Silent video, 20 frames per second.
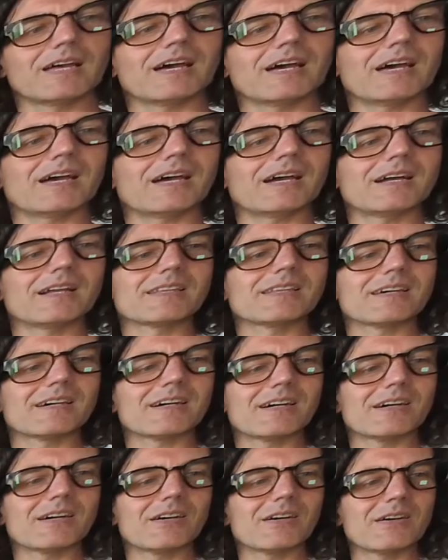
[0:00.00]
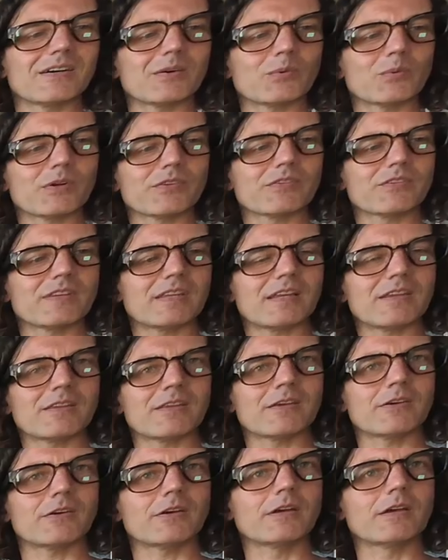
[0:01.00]
and we'll see that
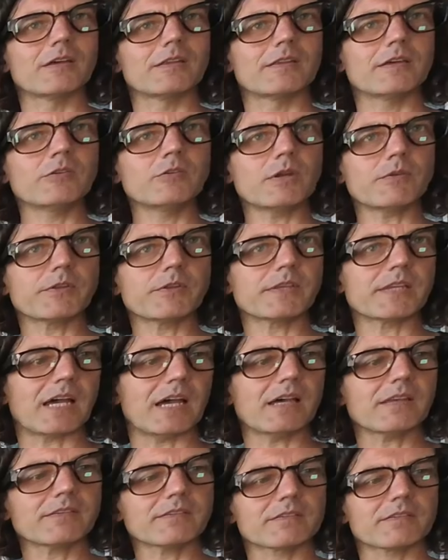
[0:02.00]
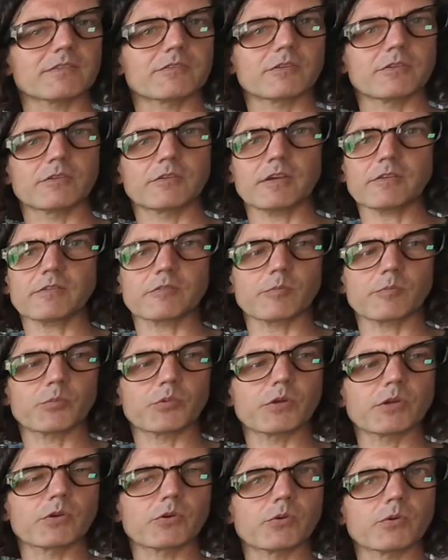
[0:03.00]
in there. Then you have the tasks. So the tasks are
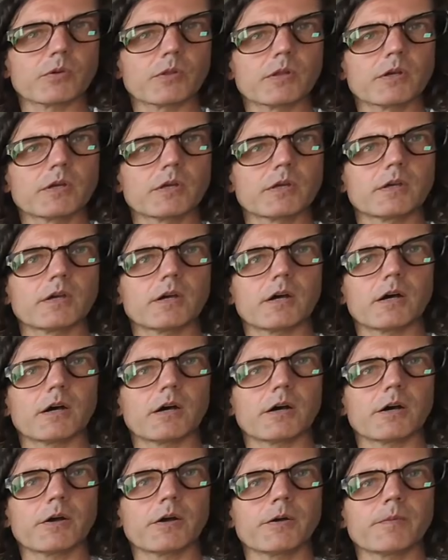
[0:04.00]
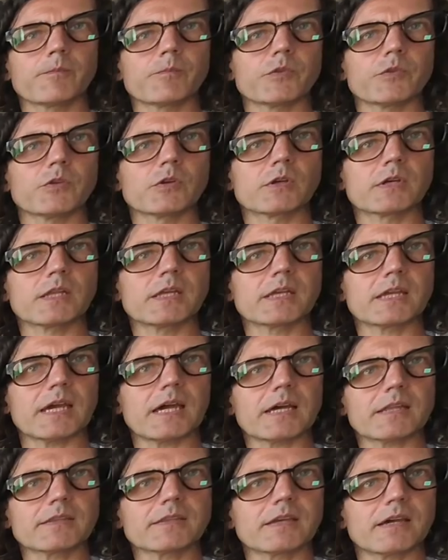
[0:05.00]
pretty cool. You click
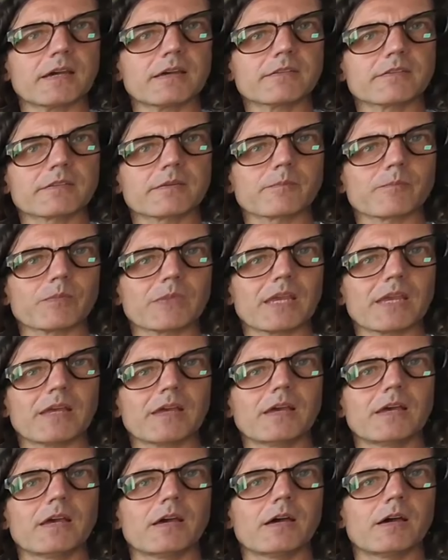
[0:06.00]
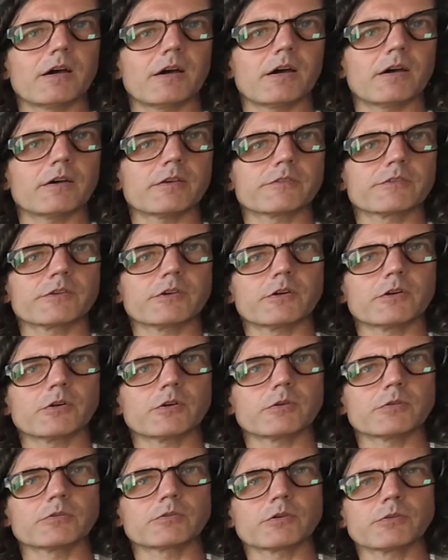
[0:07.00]
Add Task.
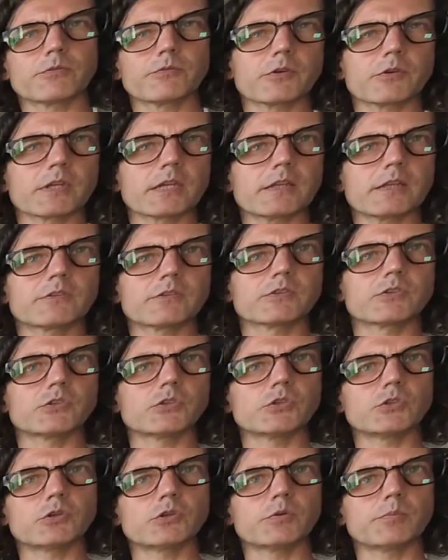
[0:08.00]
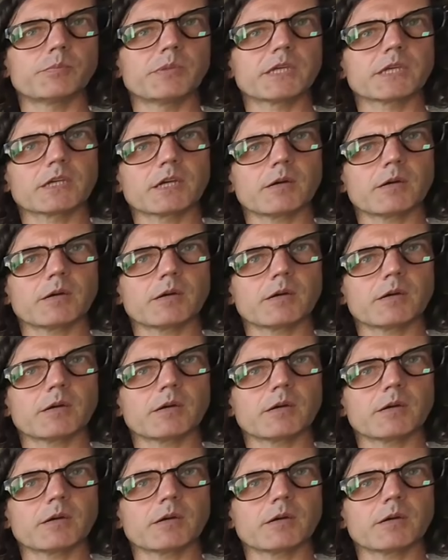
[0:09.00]
So don't forget to pick